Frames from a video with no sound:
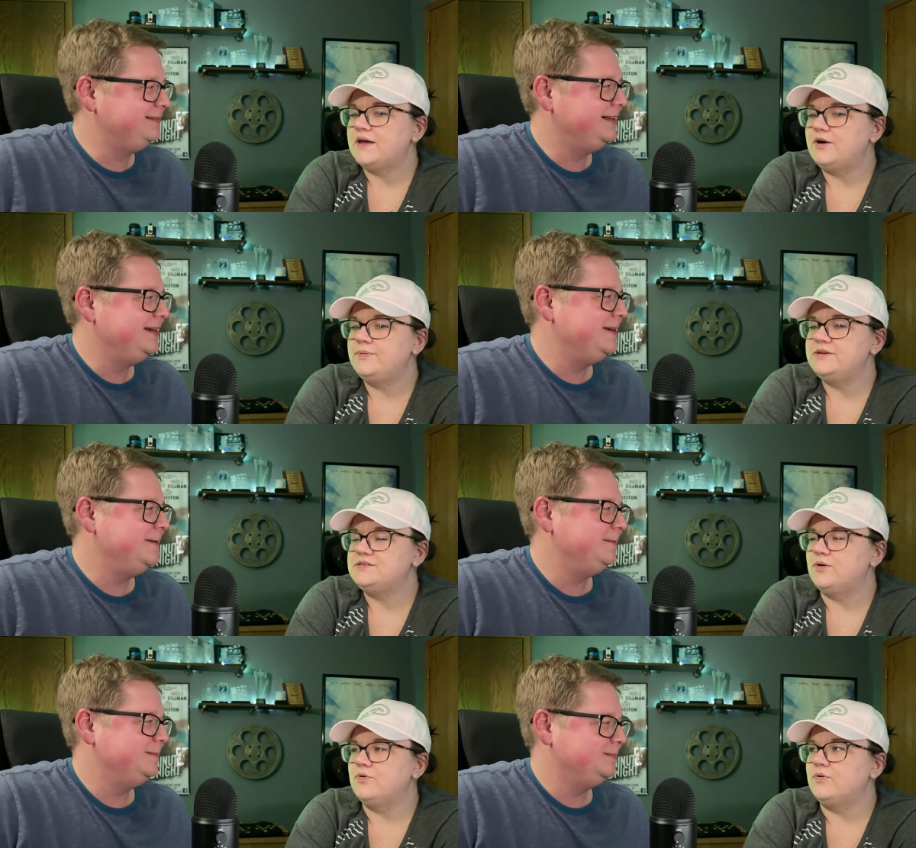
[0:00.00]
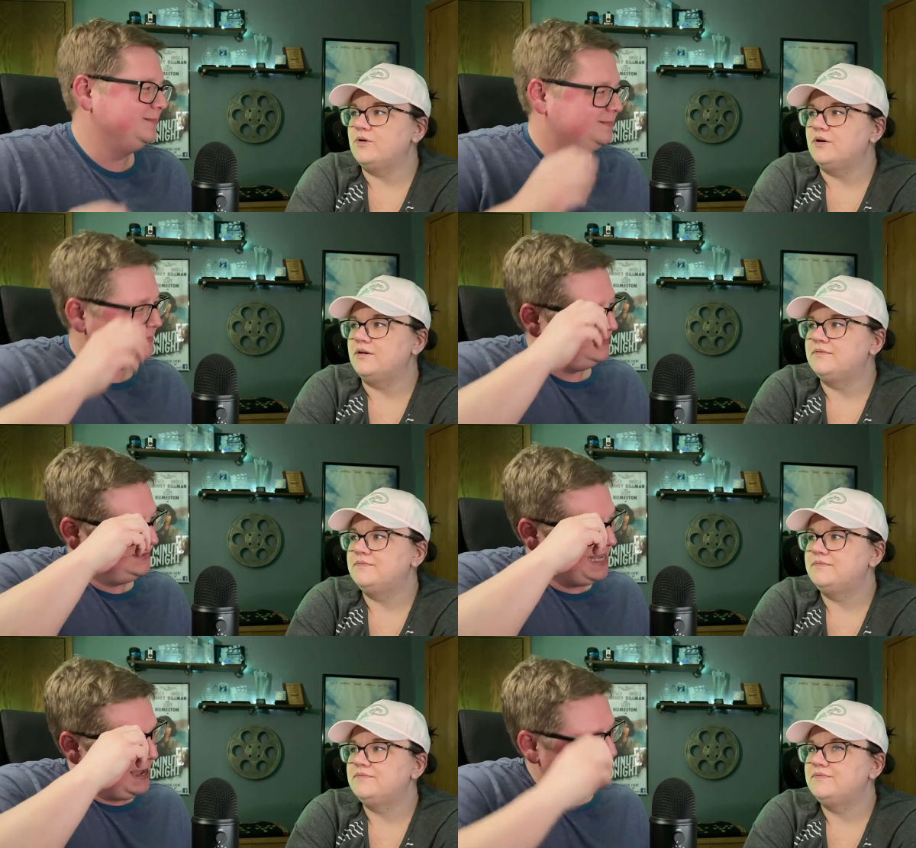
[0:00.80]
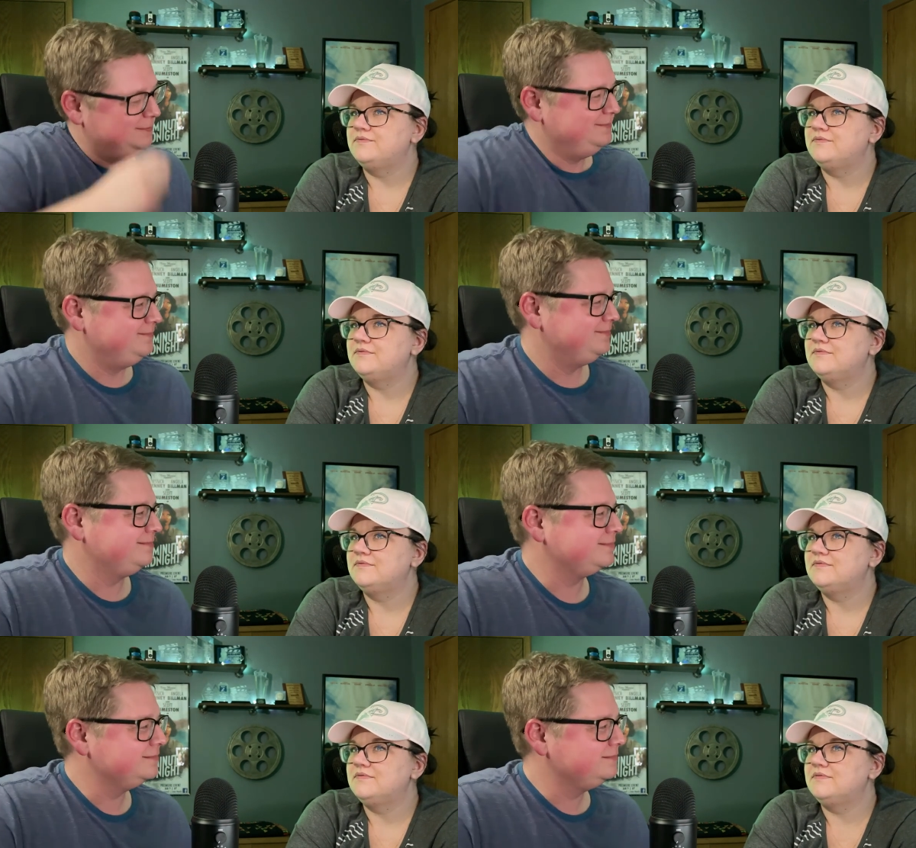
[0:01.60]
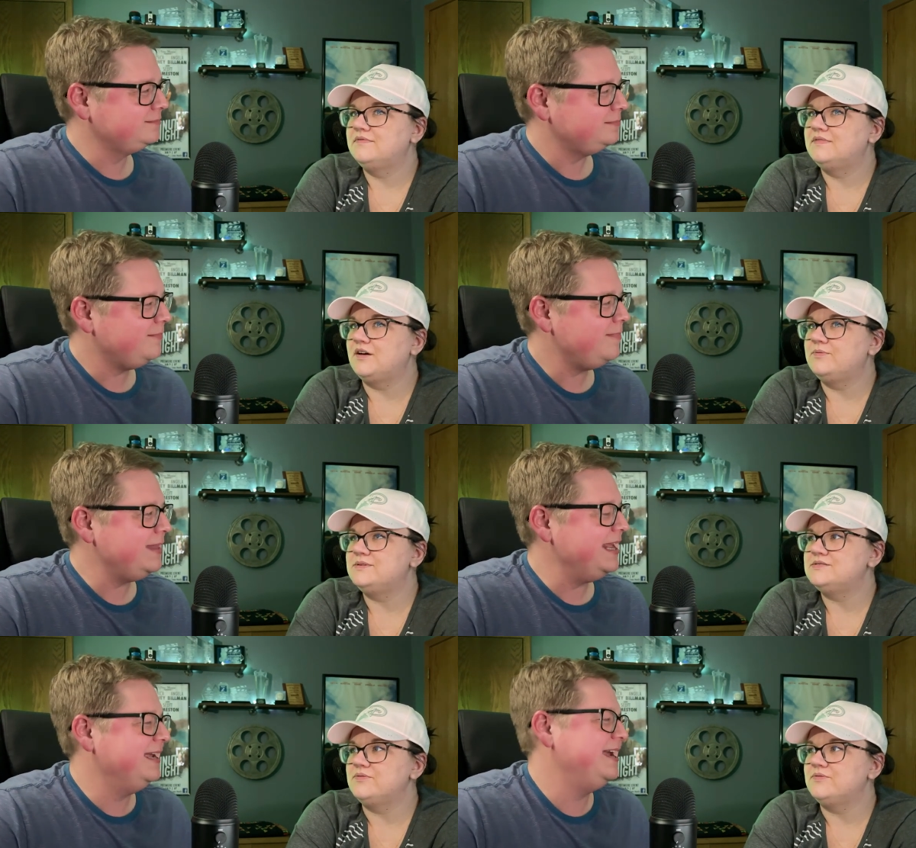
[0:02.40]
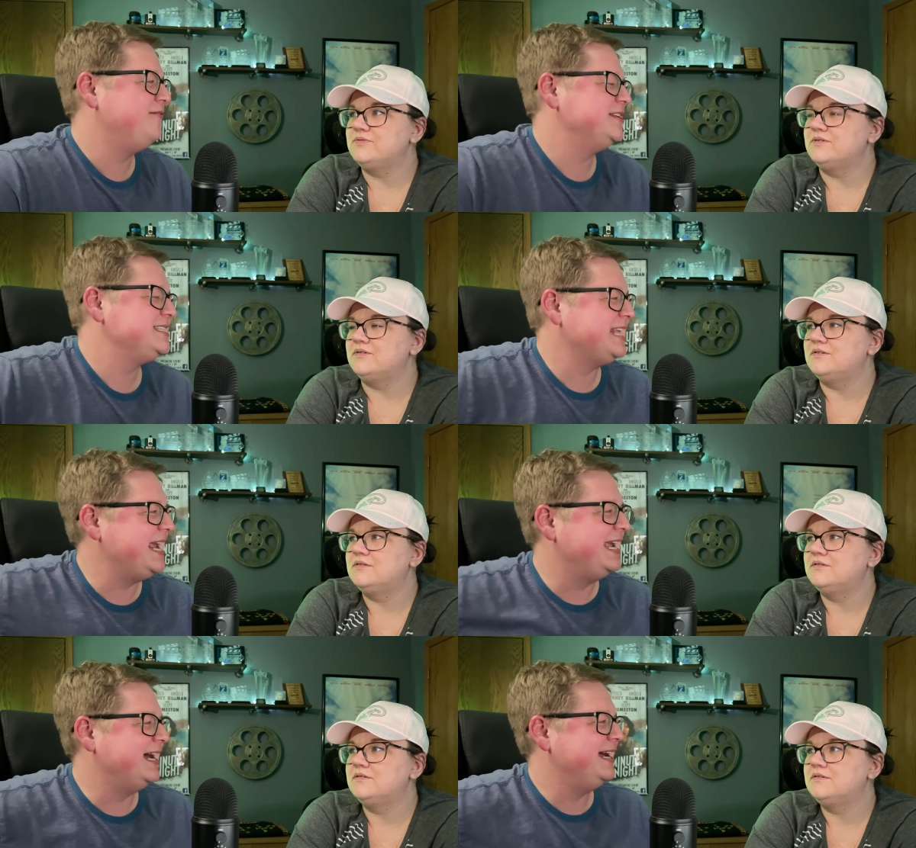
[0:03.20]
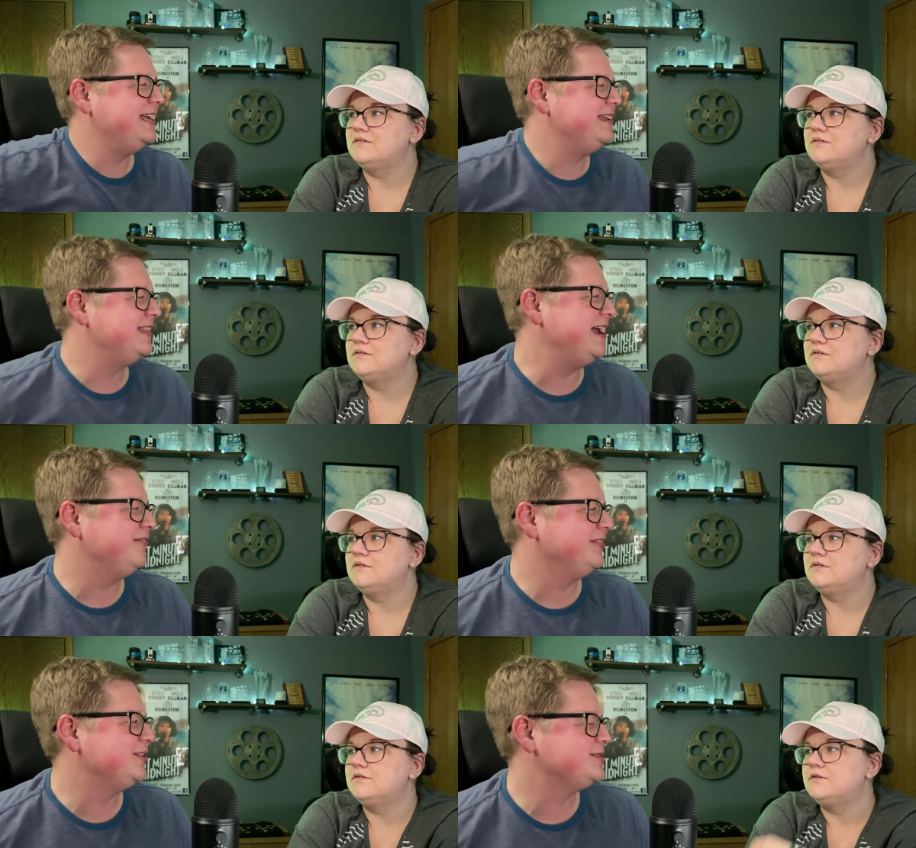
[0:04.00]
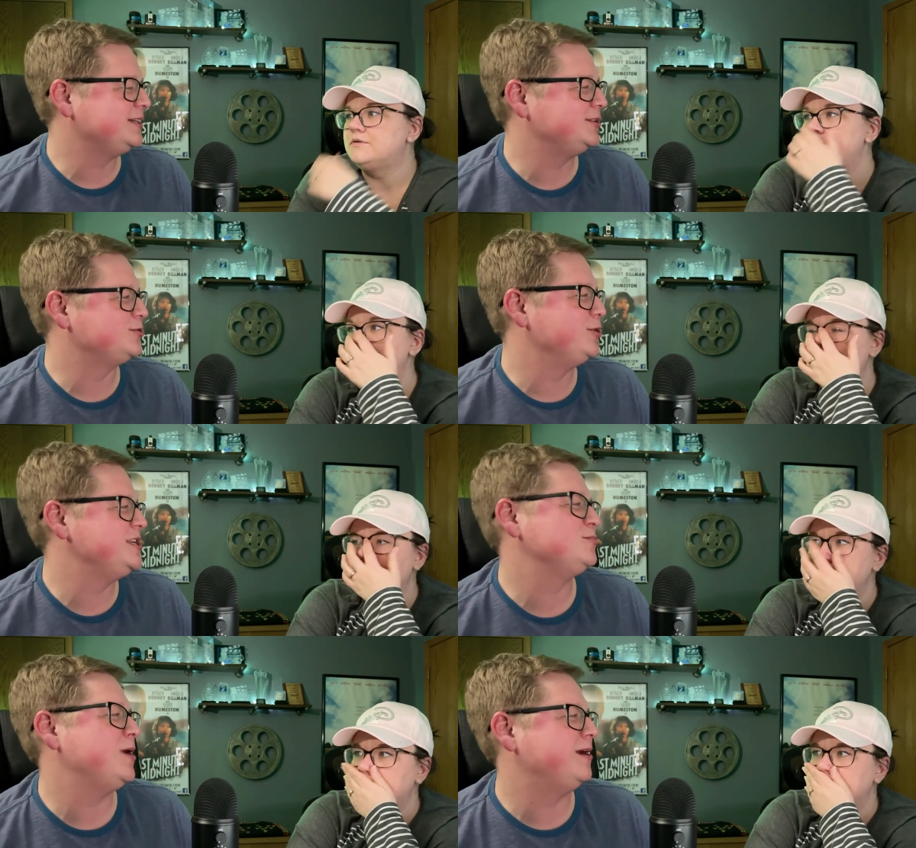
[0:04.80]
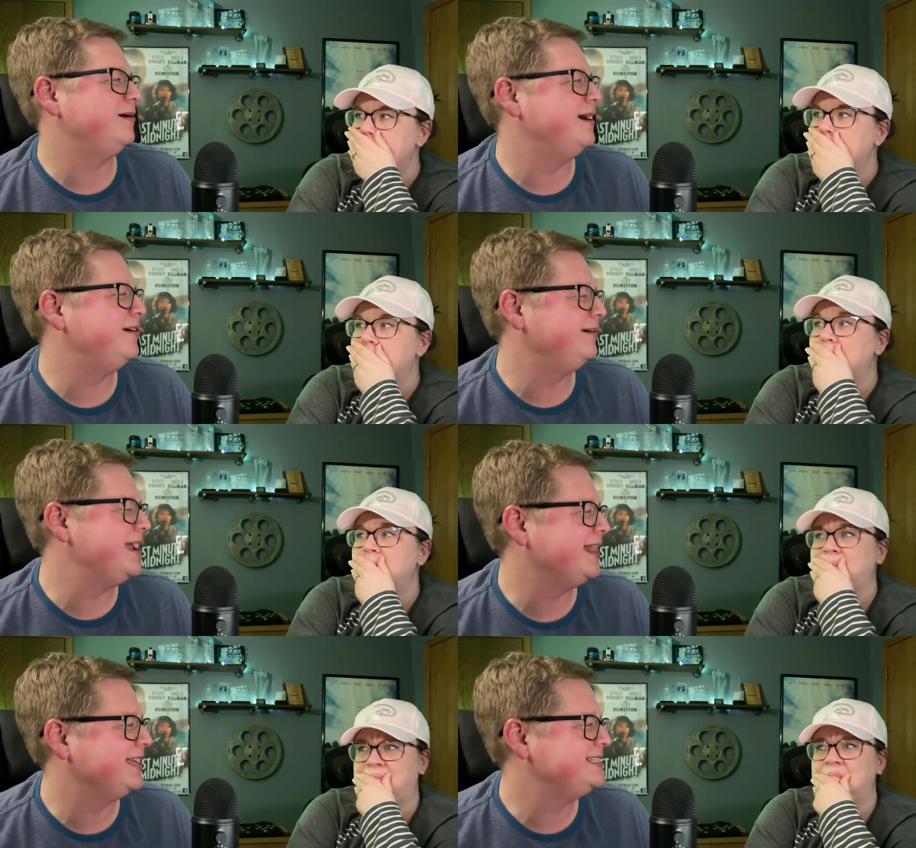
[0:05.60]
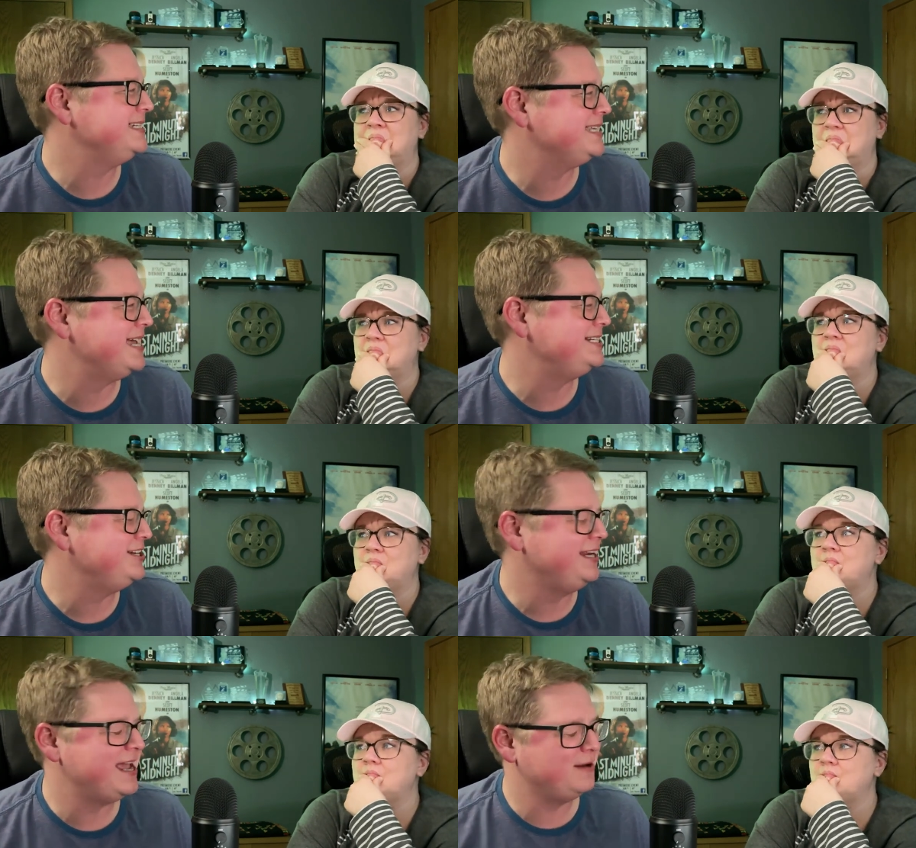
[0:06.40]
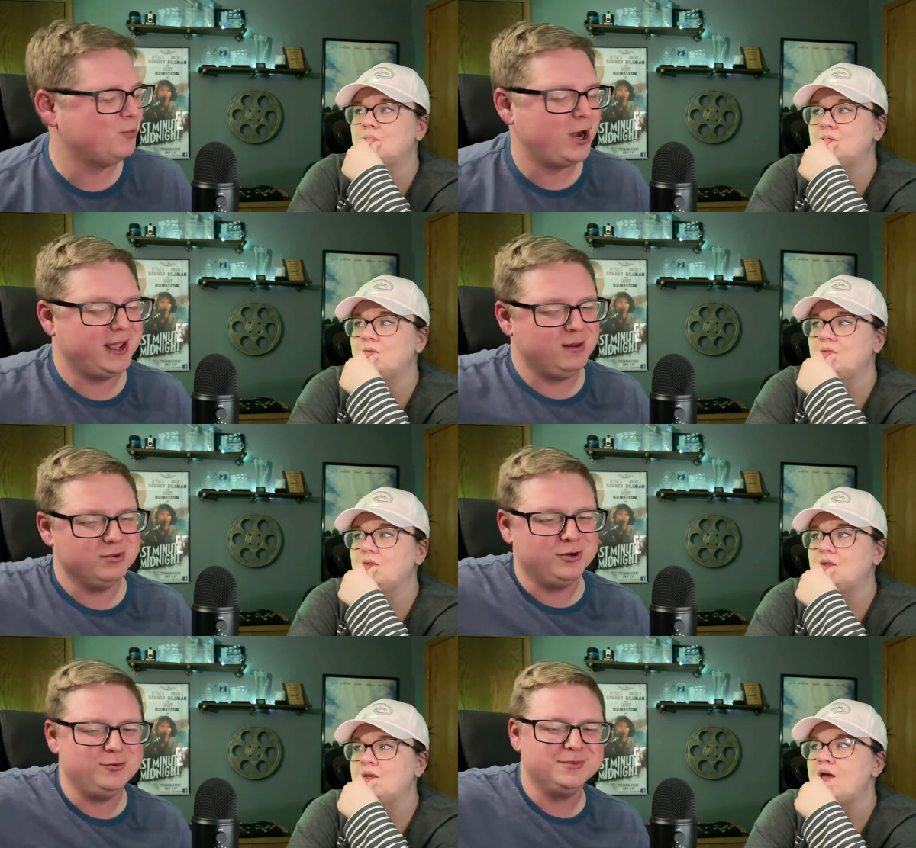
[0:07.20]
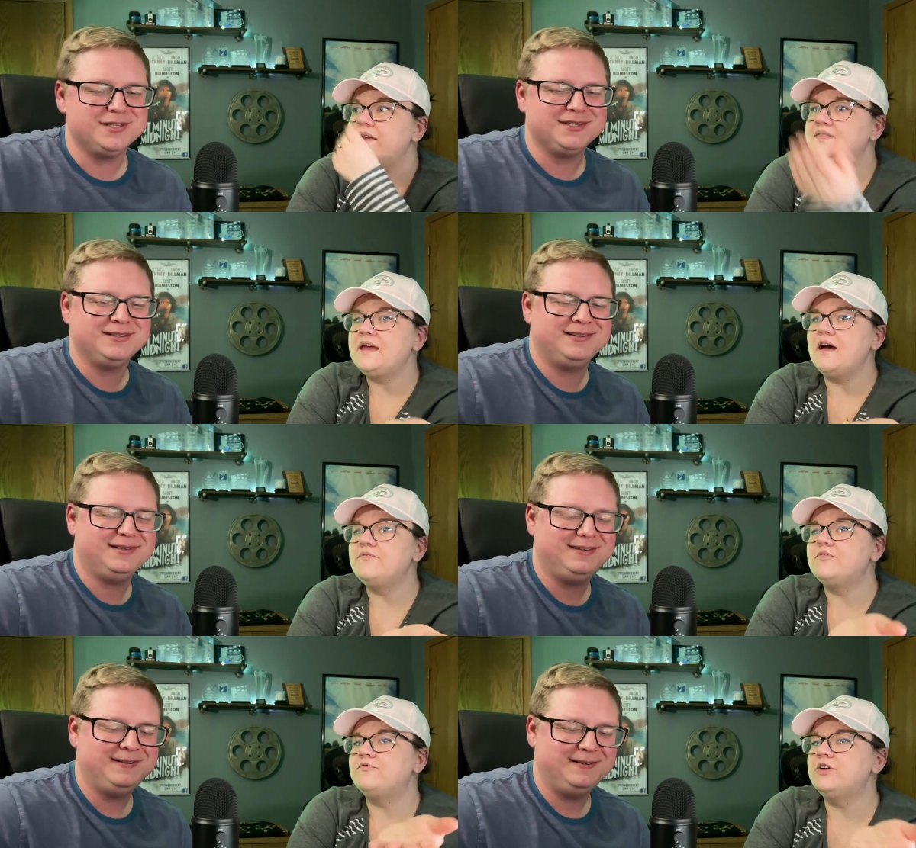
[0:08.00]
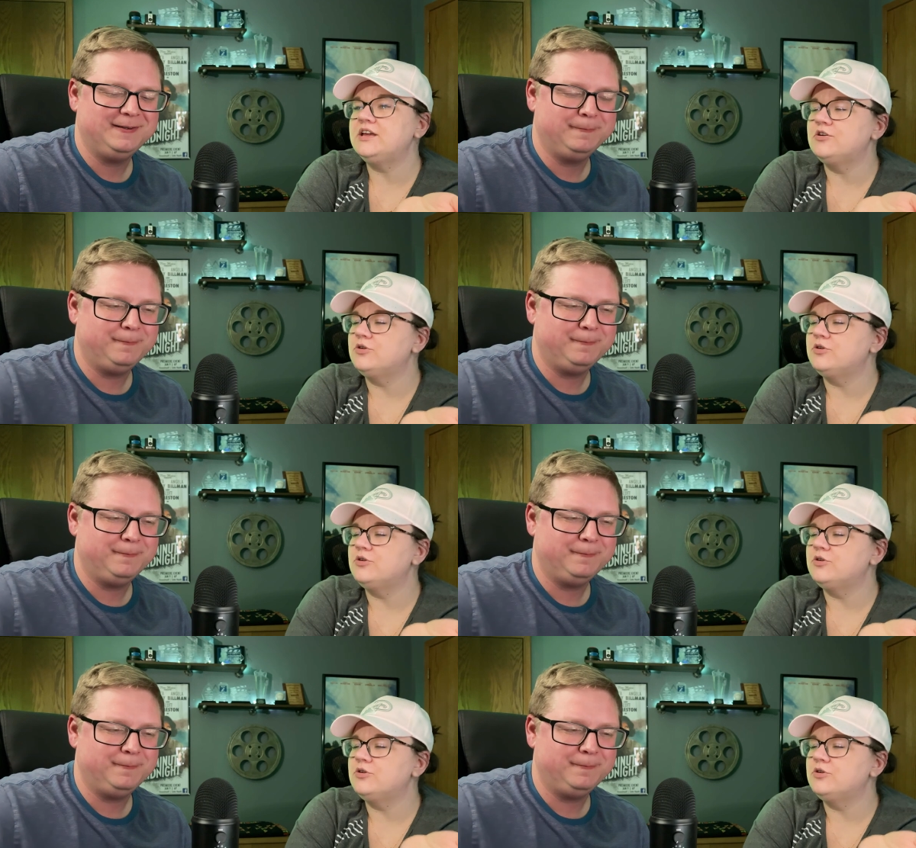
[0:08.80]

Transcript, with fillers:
Speaker 1: that would be so cool. Yeah. That would be so. Cool. If it's
Speaker 2: like uh, they have those little droids walking around Galaxy's Edge, you can get walking brooms.
Speaker 1: They have a freaking